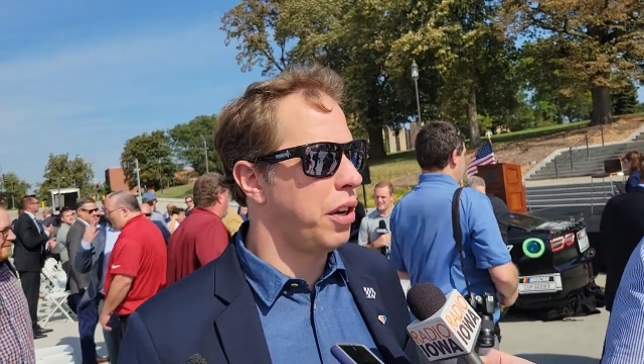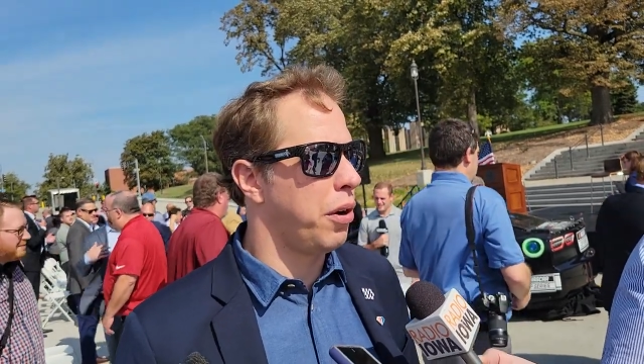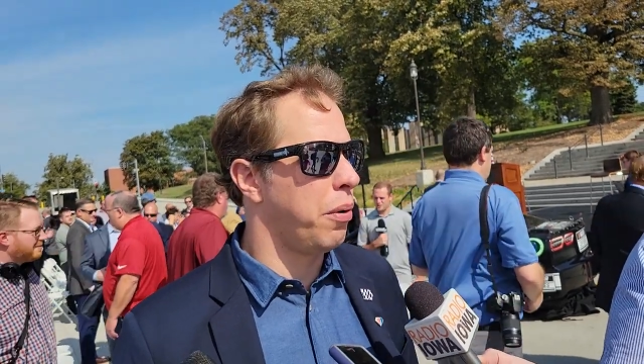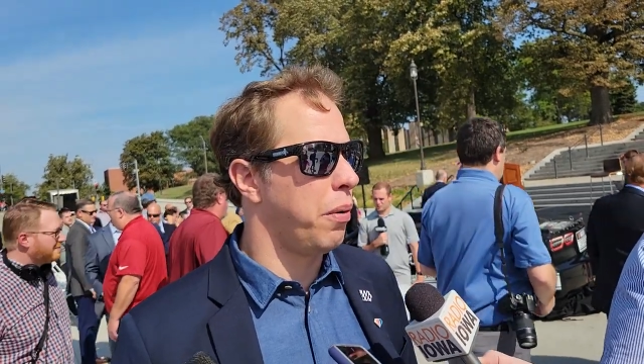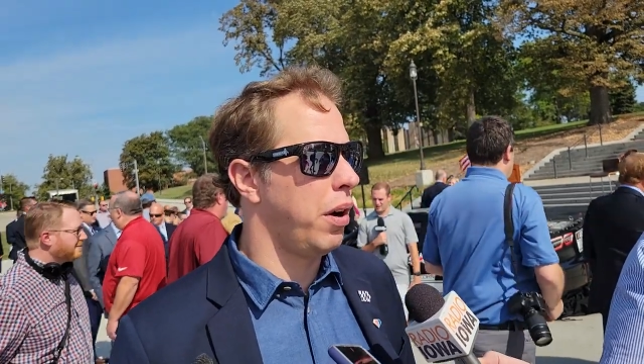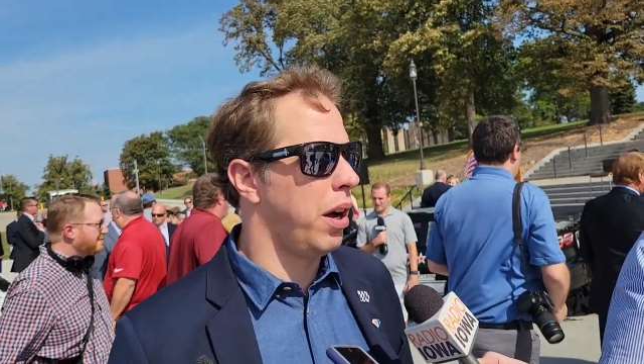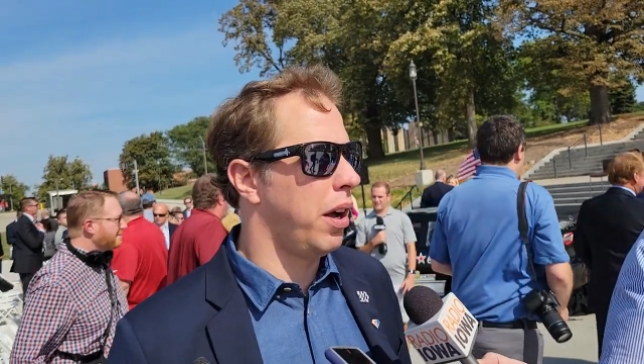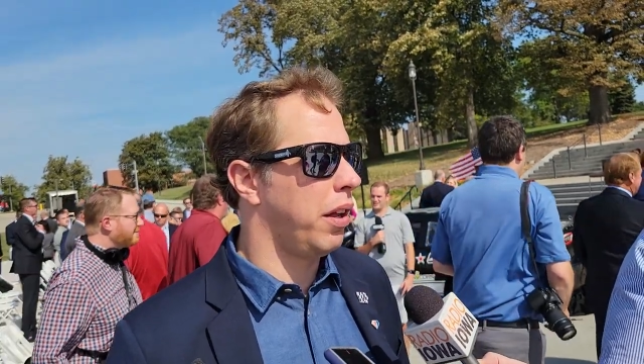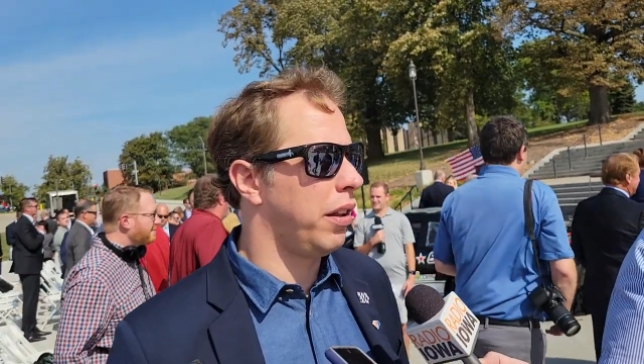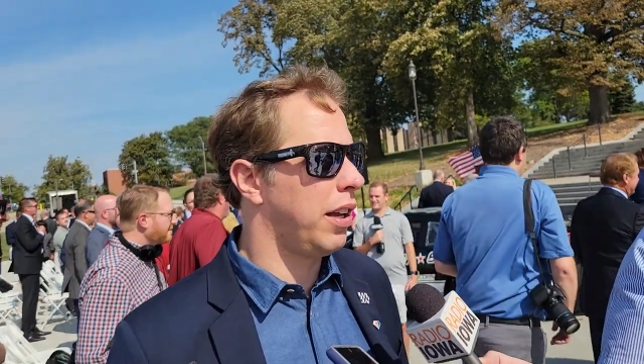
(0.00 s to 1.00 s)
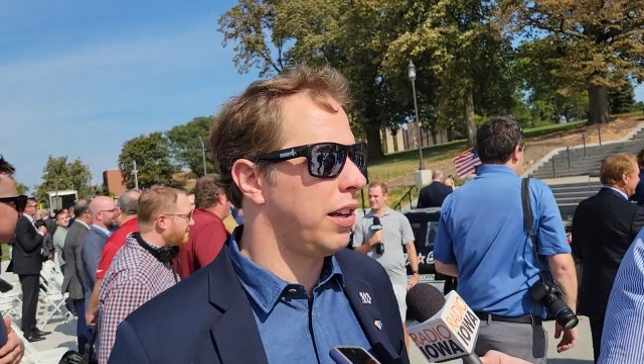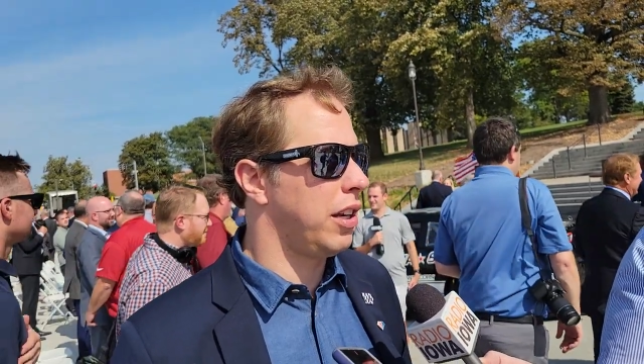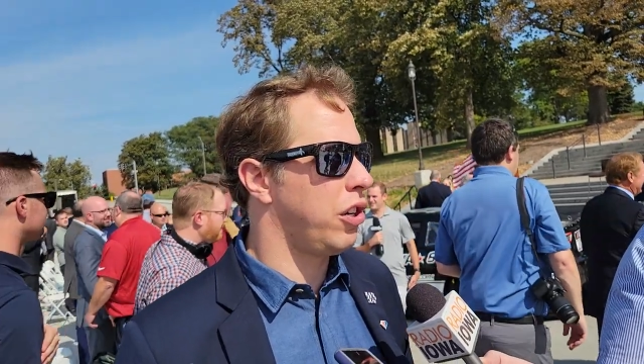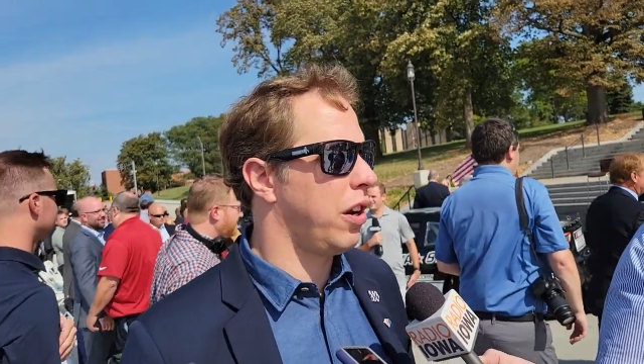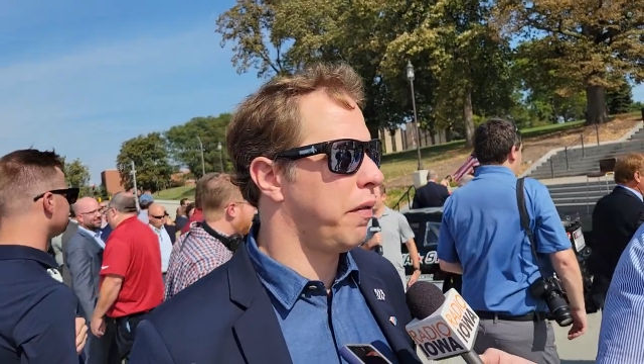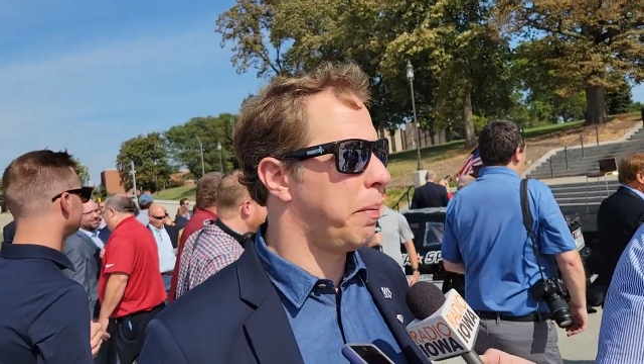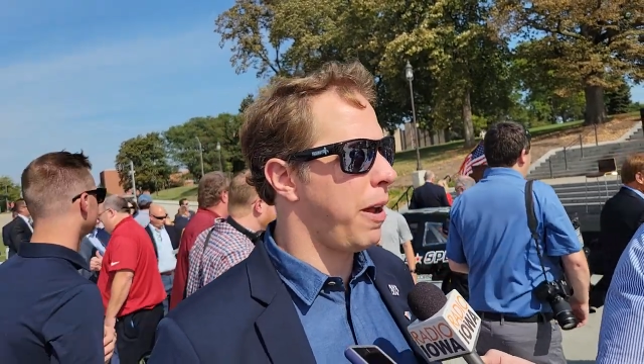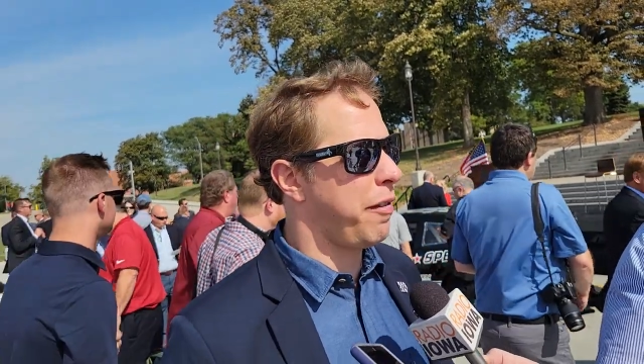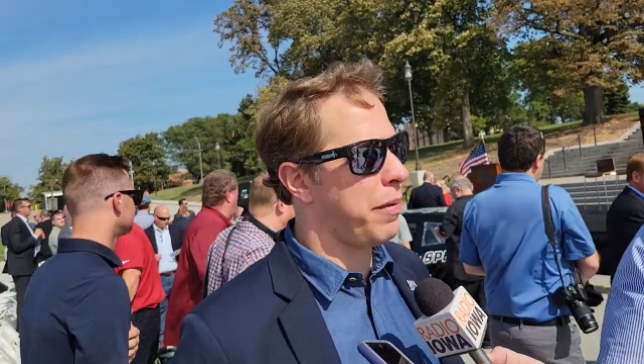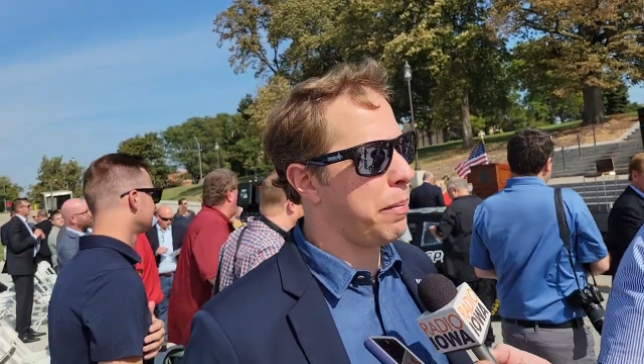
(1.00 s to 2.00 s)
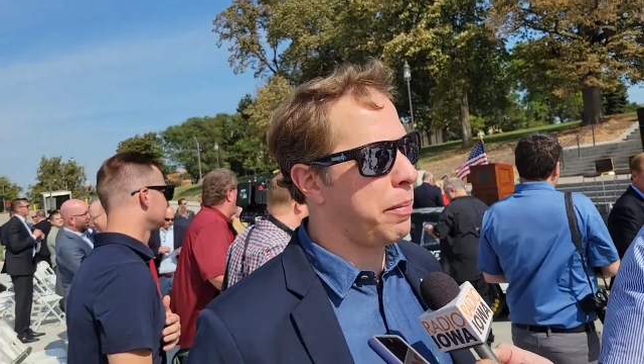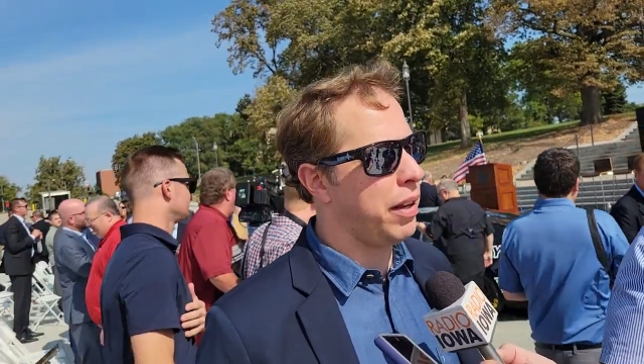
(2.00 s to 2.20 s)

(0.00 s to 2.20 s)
know uh, the condition of the pavement,